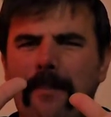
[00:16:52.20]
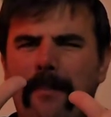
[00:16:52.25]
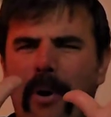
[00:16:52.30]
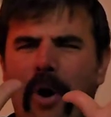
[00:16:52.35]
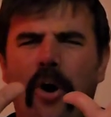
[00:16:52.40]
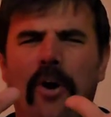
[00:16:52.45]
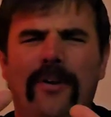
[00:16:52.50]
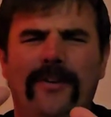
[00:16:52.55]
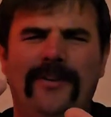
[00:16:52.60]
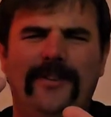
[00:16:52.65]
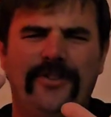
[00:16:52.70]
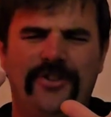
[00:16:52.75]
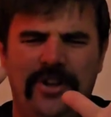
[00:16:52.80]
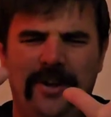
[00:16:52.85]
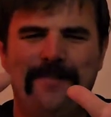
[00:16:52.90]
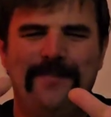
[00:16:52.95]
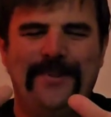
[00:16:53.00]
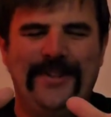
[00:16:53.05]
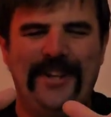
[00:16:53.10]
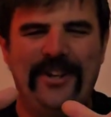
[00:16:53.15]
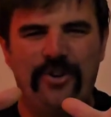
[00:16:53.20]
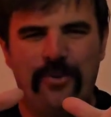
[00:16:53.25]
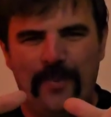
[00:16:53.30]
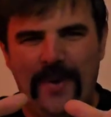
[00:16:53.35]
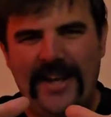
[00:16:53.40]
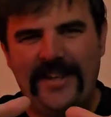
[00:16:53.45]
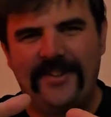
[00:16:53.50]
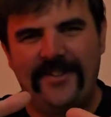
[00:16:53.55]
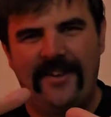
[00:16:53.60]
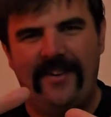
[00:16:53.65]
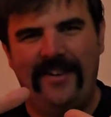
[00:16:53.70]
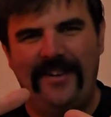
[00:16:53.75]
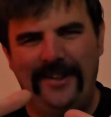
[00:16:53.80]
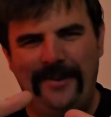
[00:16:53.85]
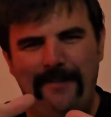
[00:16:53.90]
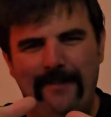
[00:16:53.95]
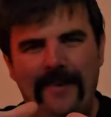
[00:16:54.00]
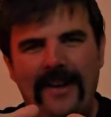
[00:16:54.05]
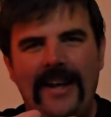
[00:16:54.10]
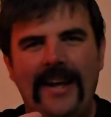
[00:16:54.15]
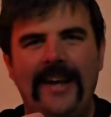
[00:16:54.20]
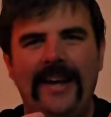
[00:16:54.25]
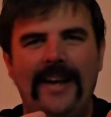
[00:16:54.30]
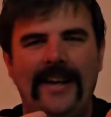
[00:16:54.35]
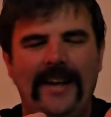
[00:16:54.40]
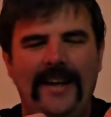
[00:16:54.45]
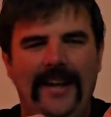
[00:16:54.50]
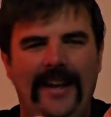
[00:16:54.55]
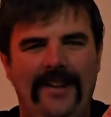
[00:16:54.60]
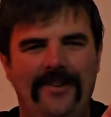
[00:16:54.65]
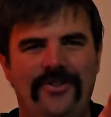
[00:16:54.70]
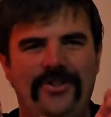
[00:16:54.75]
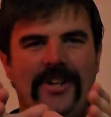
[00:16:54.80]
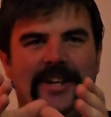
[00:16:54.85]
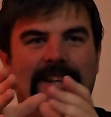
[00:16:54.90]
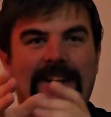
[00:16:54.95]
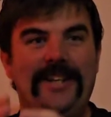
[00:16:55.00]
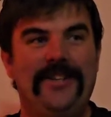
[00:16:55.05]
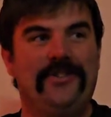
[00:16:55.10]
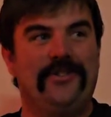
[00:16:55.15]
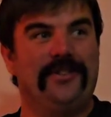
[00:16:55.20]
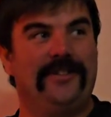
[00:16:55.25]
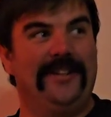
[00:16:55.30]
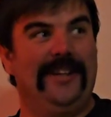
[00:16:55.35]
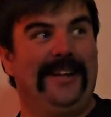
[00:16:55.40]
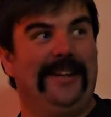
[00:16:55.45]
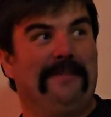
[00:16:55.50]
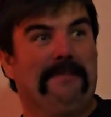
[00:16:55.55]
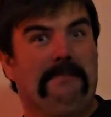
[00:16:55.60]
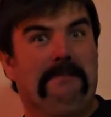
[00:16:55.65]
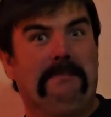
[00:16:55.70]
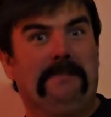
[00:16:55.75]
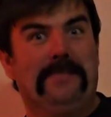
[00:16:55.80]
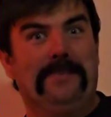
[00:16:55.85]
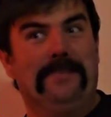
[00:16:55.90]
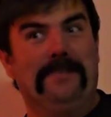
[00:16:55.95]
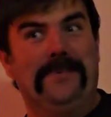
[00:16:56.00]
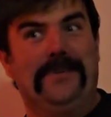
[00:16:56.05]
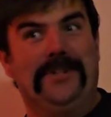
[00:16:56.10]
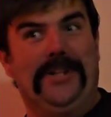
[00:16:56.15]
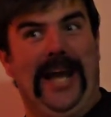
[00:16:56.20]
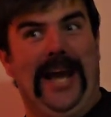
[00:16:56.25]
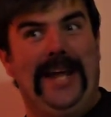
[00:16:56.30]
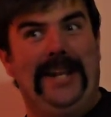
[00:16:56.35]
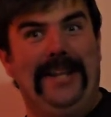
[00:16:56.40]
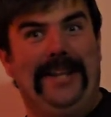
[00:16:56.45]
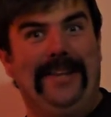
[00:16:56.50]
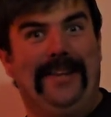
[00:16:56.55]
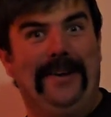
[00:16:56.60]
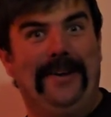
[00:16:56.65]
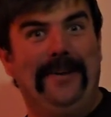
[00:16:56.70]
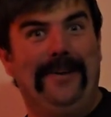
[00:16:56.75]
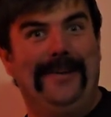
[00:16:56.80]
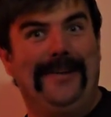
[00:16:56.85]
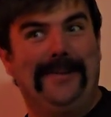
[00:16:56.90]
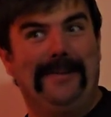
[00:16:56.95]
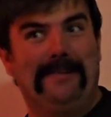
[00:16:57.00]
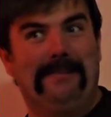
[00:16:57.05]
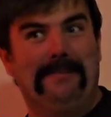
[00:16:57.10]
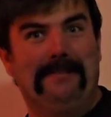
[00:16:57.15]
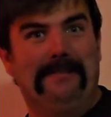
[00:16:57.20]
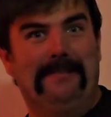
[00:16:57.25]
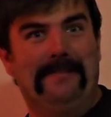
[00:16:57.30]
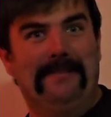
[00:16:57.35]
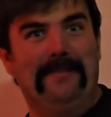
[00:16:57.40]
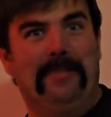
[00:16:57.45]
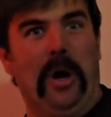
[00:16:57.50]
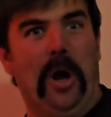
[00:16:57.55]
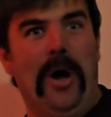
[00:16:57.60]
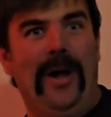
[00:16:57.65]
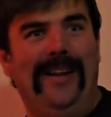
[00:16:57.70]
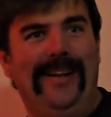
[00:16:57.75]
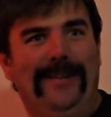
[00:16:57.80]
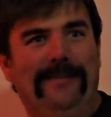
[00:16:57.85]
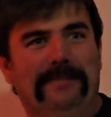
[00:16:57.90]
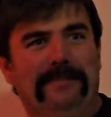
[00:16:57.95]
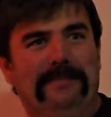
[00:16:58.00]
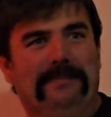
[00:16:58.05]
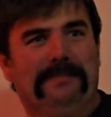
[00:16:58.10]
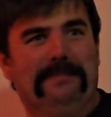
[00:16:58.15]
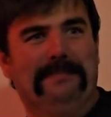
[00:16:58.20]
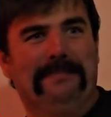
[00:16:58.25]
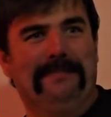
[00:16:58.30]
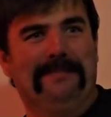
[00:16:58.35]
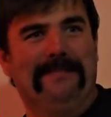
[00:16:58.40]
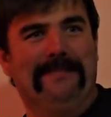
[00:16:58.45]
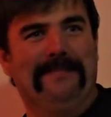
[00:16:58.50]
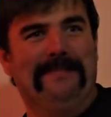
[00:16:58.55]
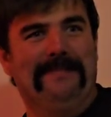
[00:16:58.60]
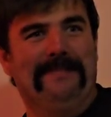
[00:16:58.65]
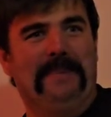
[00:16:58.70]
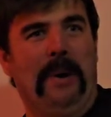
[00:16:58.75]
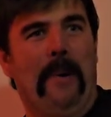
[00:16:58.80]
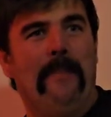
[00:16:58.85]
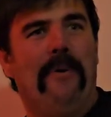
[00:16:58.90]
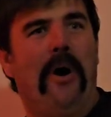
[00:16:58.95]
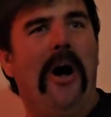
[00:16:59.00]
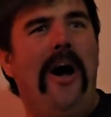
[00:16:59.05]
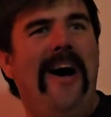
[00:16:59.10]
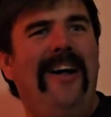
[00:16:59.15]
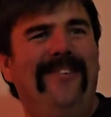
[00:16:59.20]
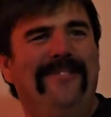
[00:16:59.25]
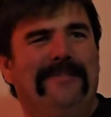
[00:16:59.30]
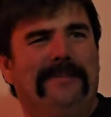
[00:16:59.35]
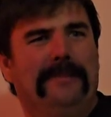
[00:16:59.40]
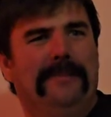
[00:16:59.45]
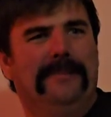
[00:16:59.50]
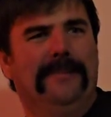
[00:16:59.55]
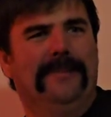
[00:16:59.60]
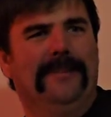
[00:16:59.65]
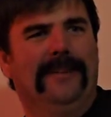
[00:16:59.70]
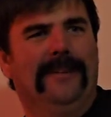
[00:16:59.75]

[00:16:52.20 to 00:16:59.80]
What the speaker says: Paul jumps in to wrestle him, and Jenny's just like standing there like, Paul? Paul?